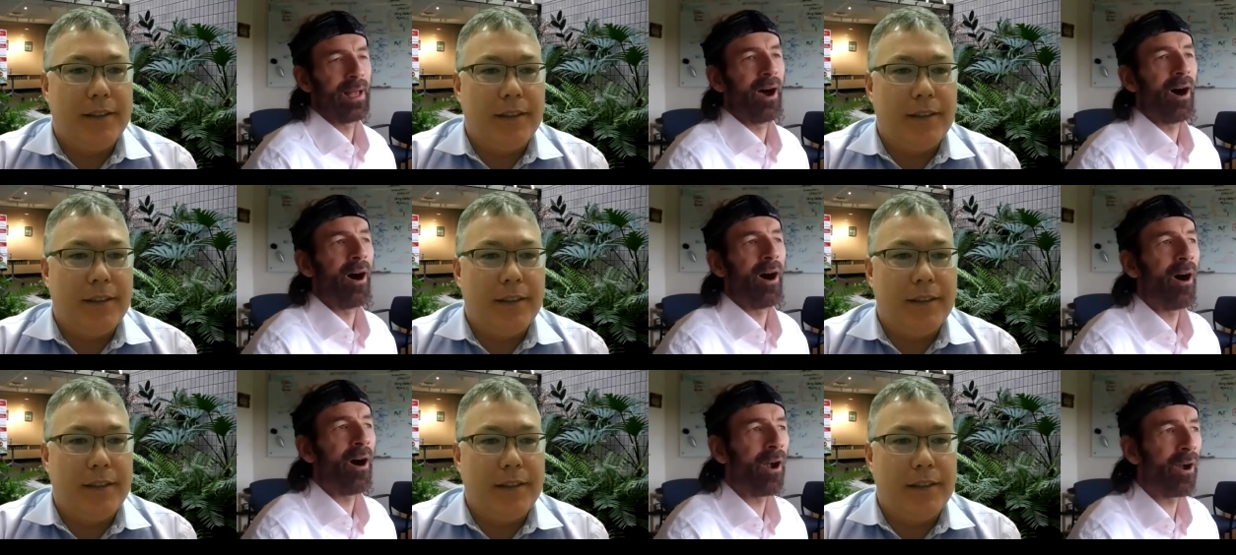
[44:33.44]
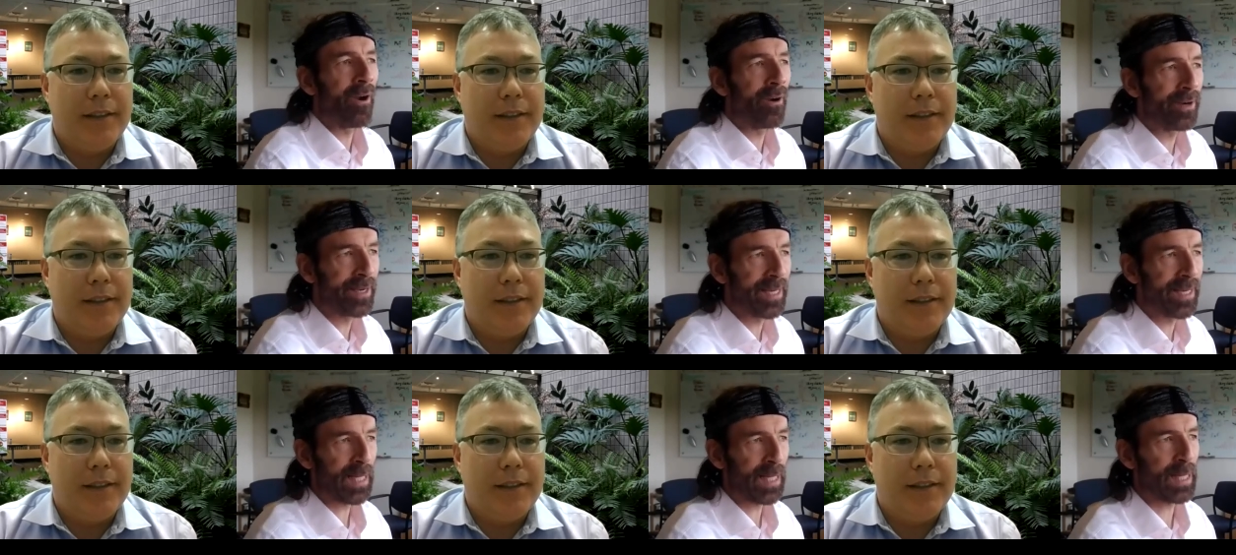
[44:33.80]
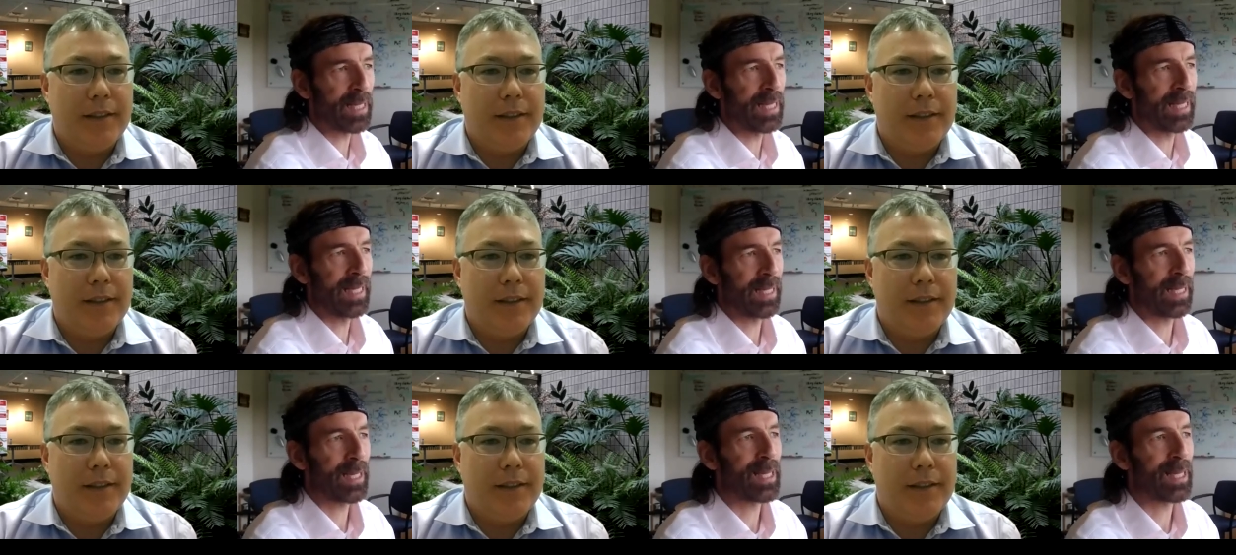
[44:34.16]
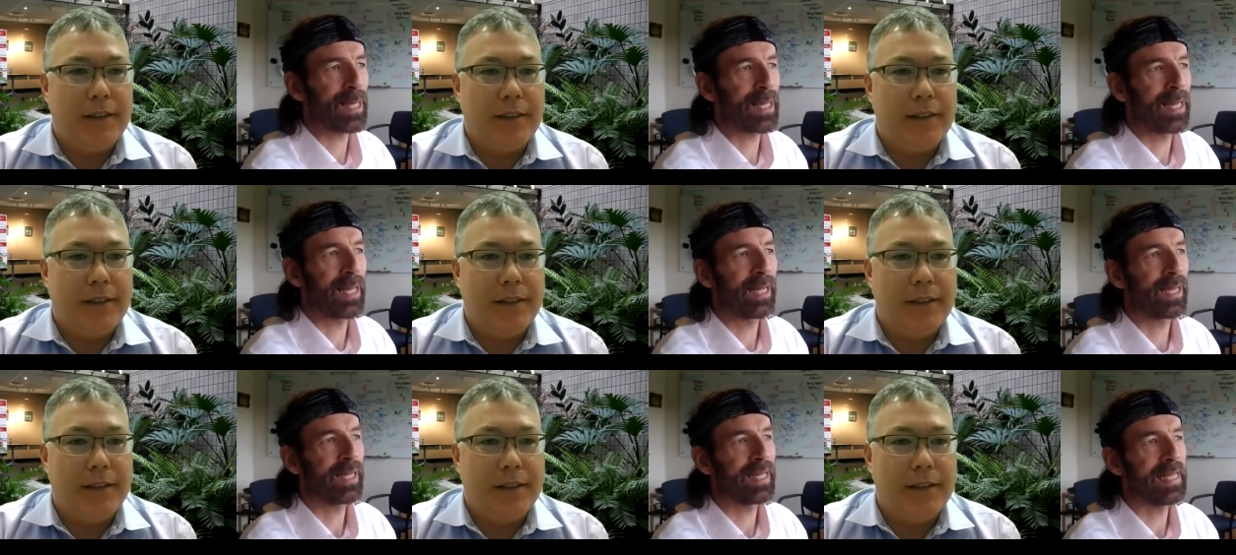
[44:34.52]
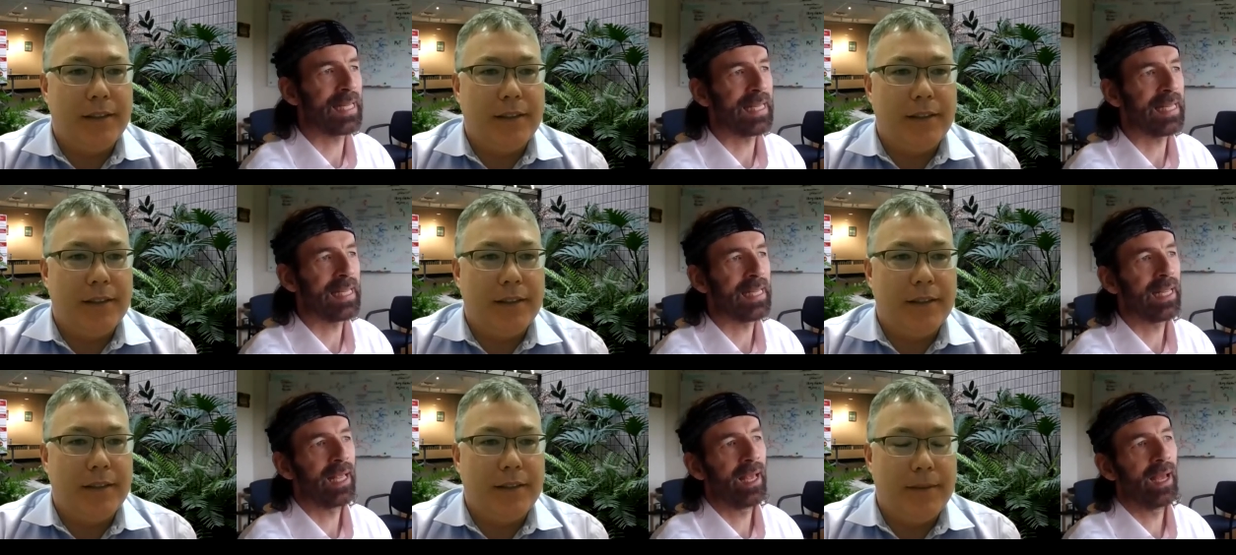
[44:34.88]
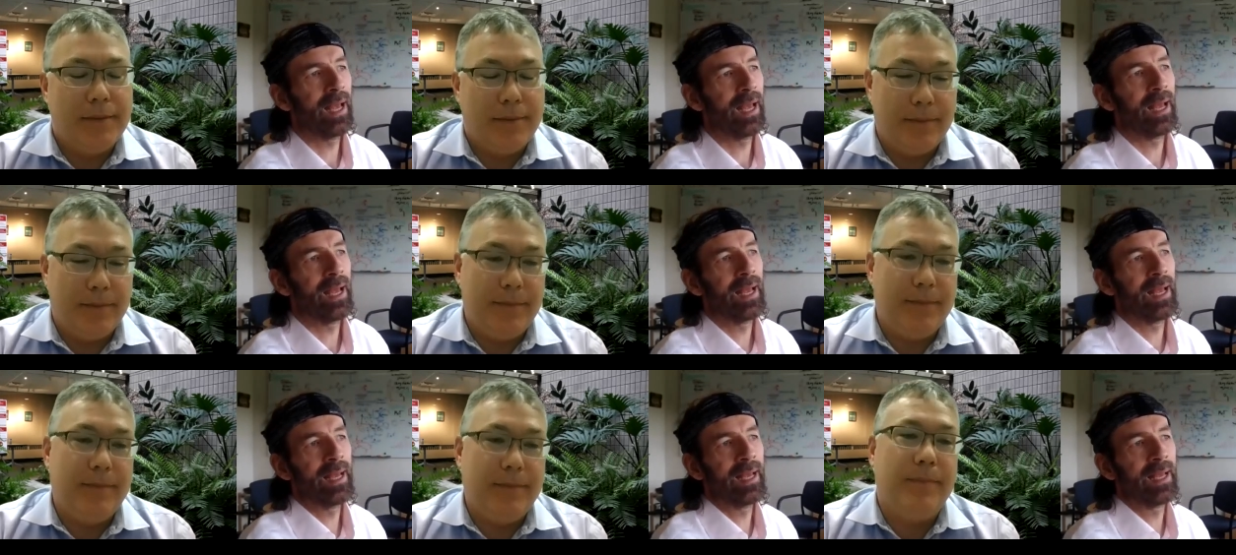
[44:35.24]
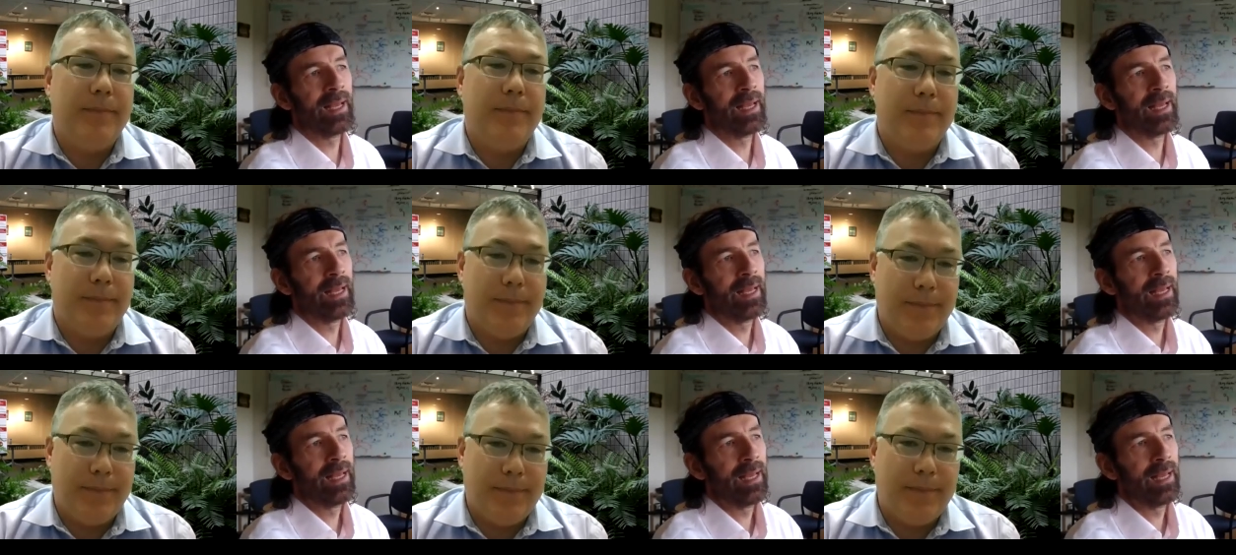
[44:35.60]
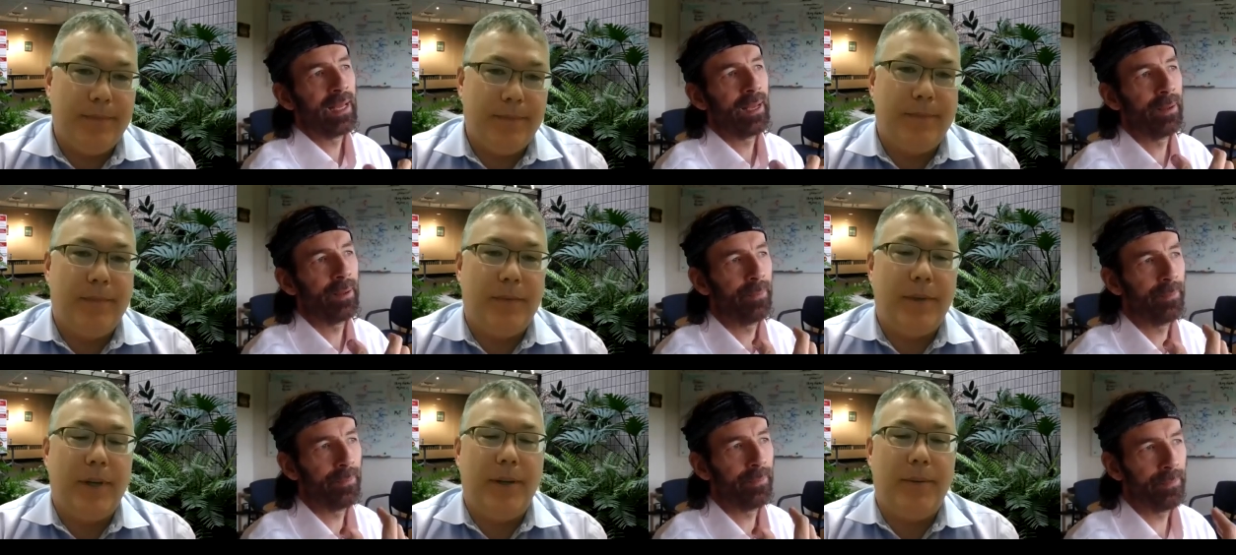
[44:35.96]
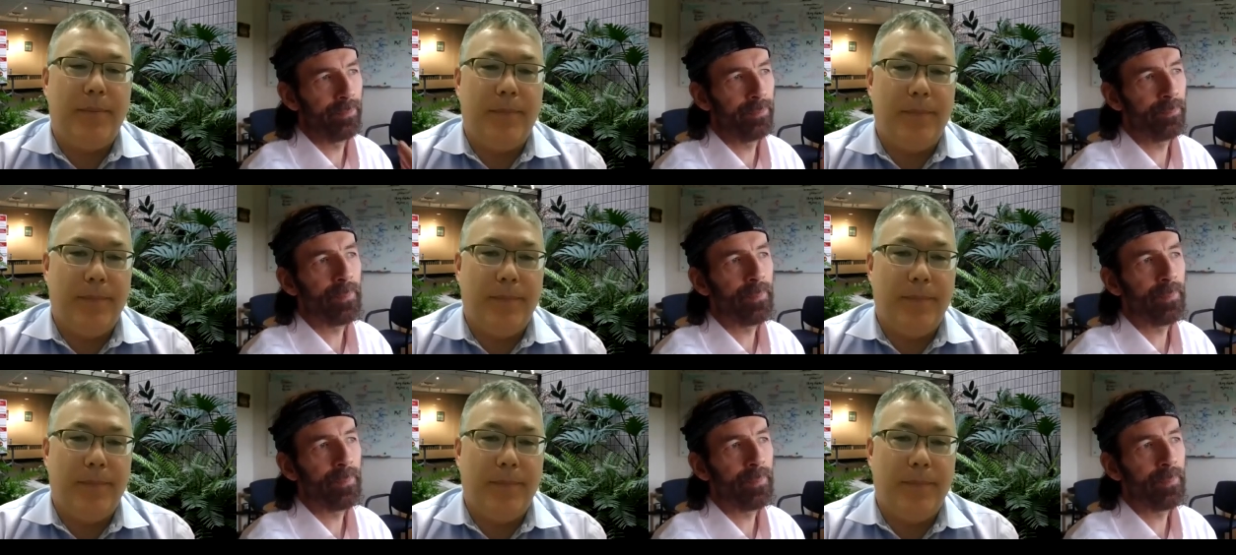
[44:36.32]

Speaker 1: harnesses the uh, right.